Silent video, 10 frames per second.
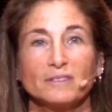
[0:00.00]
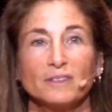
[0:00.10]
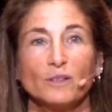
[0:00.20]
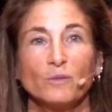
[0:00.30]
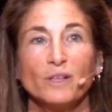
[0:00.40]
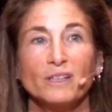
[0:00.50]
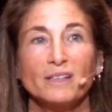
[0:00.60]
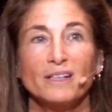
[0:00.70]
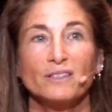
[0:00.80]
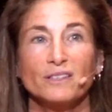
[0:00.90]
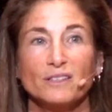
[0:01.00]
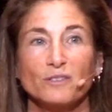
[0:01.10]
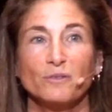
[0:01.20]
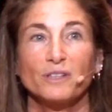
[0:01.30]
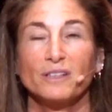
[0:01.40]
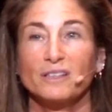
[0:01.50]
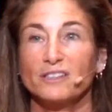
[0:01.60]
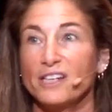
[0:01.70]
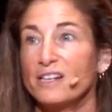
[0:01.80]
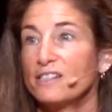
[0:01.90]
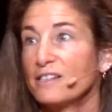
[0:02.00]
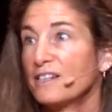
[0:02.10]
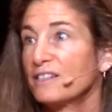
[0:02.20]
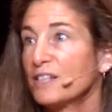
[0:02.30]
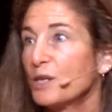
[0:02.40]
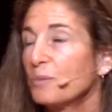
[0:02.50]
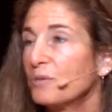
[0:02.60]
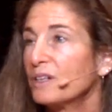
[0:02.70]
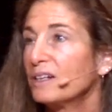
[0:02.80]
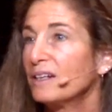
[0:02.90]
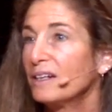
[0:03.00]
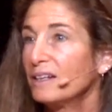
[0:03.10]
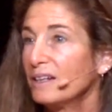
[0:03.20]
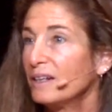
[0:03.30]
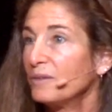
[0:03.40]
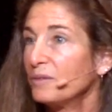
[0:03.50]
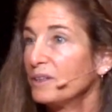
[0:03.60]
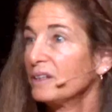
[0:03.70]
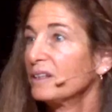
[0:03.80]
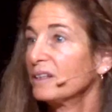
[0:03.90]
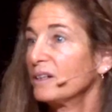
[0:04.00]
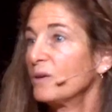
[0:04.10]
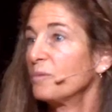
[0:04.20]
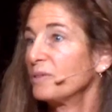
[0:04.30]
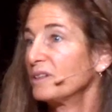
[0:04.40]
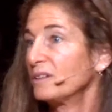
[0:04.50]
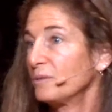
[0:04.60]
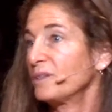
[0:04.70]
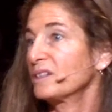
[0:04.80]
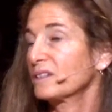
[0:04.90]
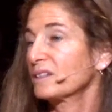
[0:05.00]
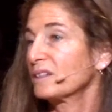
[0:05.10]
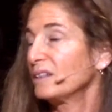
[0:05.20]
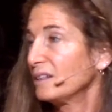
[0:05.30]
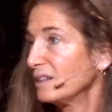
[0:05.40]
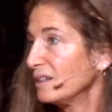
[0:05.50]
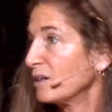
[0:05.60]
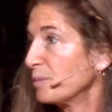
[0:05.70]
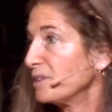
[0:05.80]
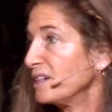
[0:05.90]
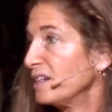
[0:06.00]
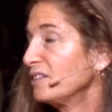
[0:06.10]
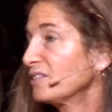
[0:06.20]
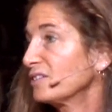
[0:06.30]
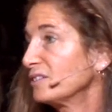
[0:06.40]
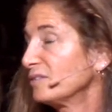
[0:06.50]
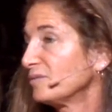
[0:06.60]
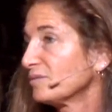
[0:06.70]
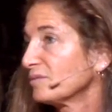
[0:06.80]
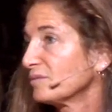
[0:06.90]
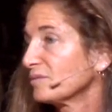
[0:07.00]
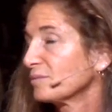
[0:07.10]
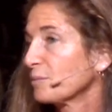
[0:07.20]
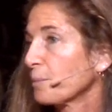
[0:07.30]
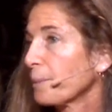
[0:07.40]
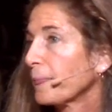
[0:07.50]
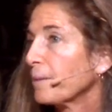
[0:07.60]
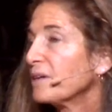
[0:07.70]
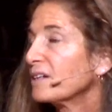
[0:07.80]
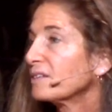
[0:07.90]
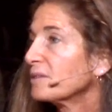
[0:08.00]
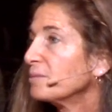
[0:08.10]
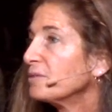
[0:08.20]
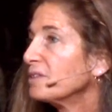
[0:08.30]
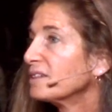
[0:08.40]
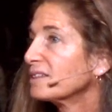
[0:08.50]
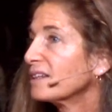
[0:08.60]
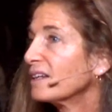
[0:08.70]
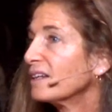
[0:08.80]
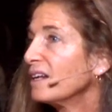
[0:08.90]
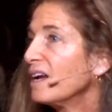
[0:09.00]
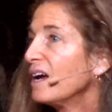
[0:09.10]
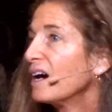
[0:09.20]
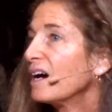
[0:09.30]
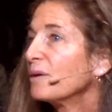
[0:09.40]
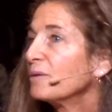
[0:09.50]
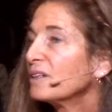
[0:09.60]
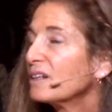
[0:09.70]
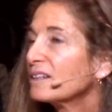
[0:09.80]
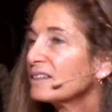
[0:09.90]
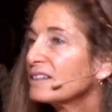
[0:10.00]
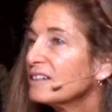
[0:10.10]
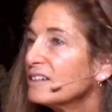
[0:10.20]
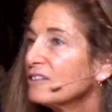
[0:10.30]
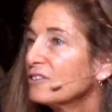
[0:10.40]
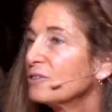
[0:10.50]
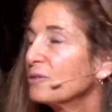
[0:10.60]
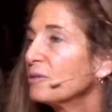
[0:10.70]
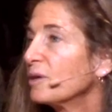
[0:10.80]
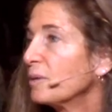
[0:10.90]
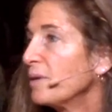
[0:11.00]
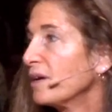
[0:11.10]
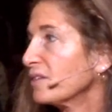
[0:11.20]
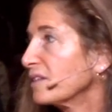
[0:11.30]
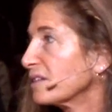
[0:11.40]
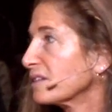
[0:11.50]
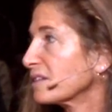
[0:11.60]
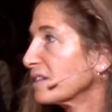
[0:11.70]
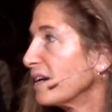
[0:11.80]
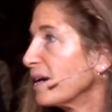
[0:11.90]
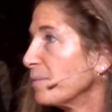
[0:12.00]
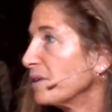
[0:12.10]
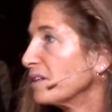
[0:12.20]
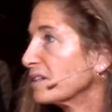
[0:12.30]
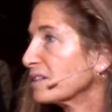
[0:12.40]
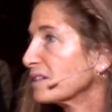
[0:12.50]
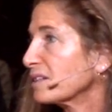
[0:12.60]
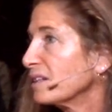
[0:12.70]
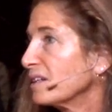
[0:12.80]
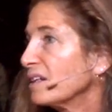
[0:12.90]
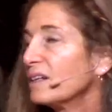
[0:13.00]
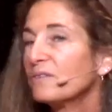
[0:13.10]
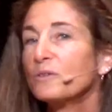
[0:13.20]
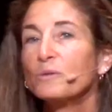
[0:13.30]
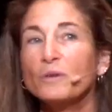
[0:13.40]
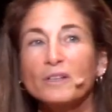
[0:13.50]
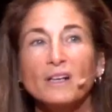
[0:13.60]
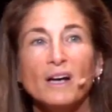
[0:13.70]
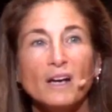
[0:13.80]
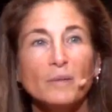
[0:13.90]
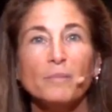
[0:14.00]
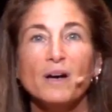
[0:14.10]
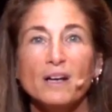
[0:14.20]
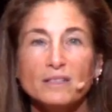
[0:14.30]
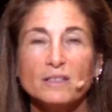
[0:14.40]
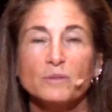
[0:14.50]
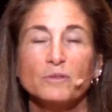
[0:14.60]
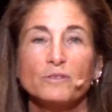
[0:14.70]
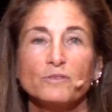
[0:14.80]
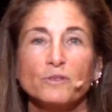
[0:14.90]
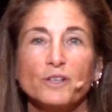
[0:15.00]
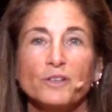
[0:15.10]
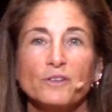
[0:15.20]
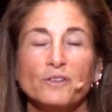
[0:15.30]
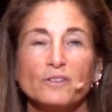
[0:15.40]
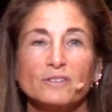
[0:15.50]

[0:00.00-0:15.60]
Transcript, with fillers: You know, what allows us to really change that set point and really open to what's our potential? Because the Buddha said, I would not teach you about this happiness if it were not possible for you.